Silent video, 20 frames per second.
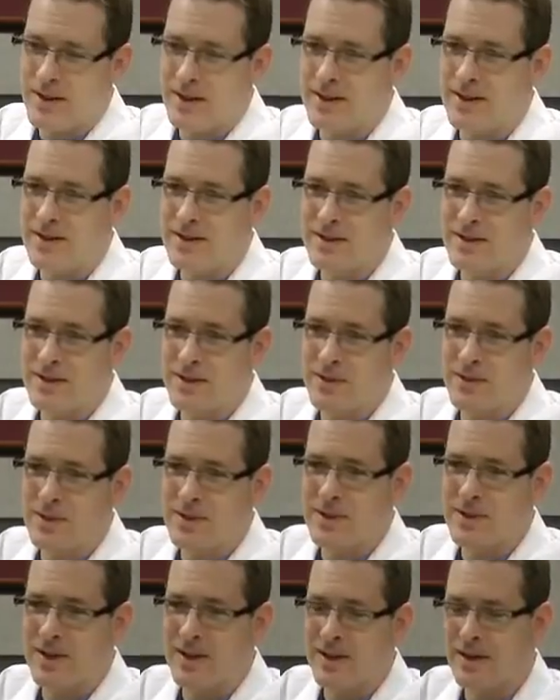like this, it
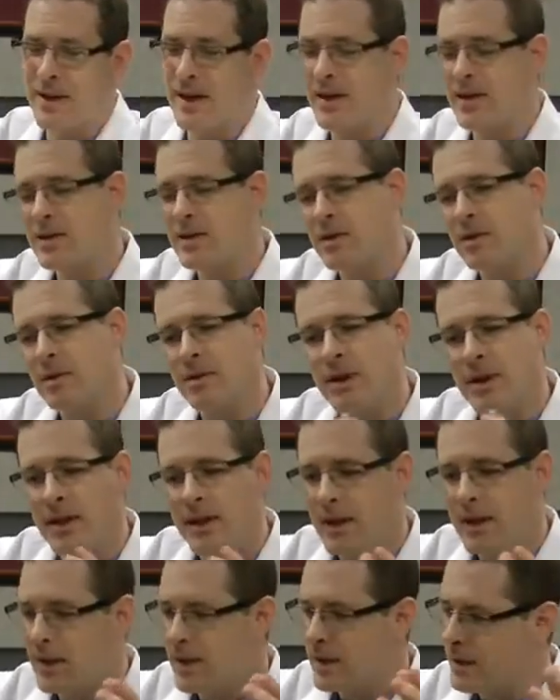twists like that. So
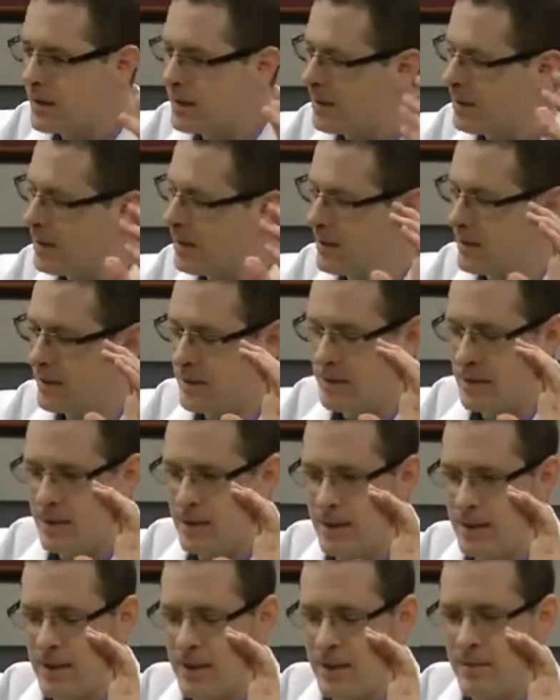
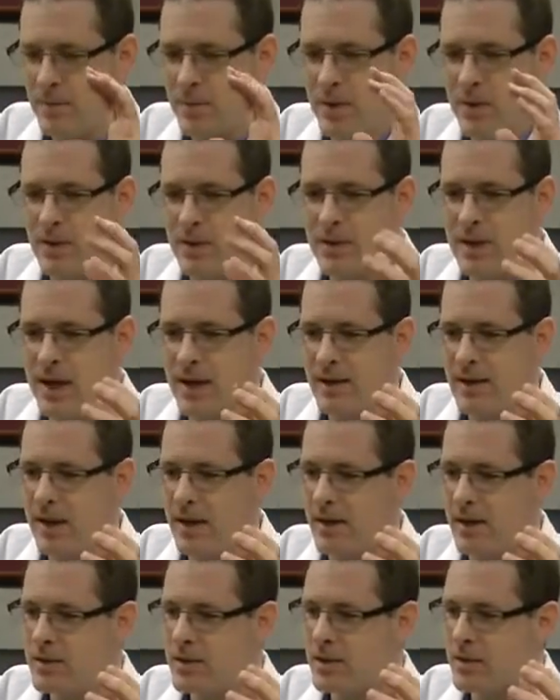the computer
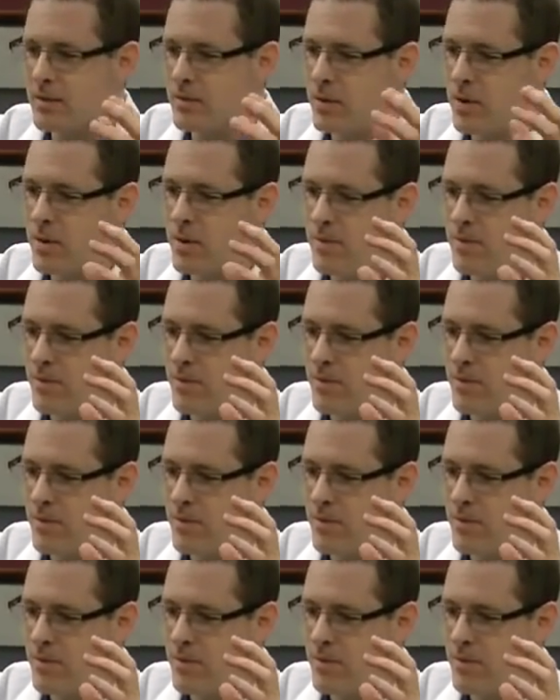technology and ro